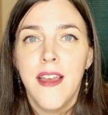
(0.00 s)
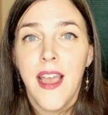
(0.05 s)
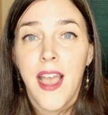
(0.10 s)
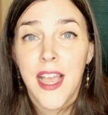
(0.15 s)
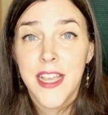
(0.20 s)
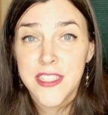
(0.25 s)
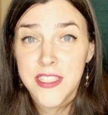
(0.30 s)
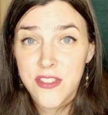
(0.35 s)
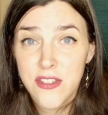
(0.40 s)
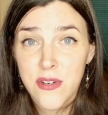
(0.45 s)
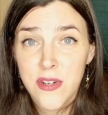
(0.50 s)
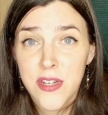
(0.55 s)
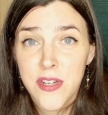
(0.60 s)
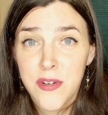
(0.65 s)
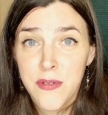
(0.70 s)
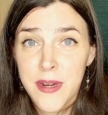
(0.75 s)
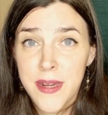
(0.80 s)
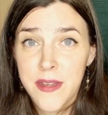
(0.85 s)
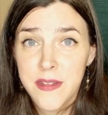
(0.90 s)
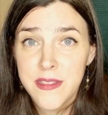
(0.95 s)
I stirred it
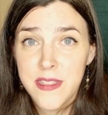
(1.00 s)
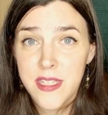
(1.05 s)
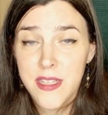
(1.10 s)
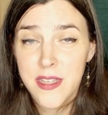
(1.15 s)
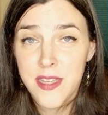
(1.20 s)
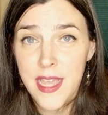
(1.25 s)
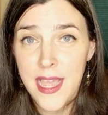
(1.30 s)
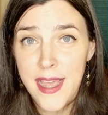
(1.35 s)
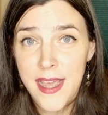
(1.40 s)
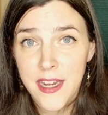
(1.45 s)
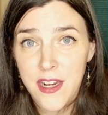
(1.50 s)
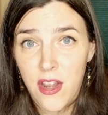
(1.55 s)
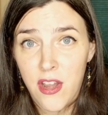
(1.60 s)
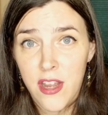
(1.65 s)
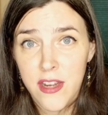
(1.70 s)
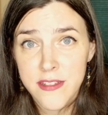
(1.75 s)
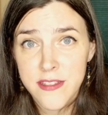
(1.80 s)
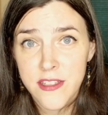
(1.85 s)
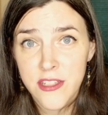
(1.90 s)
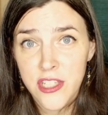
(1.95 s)
around to add
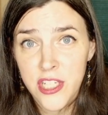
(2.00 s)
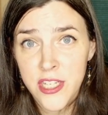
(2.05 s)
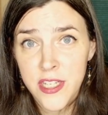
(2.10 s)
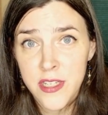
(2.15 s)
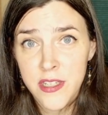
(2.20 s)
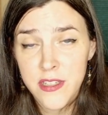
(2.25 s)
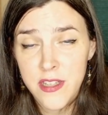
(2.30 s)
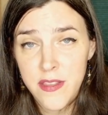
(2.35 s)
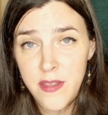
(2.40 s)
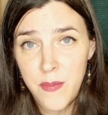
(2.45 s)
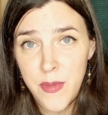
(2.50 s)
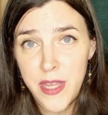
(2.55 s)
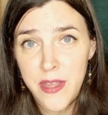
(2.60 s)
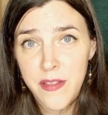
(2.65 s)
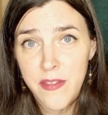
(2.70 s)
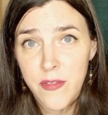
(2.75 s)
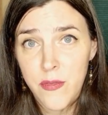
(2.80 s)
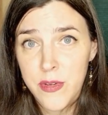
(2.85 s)
oxygen to the must,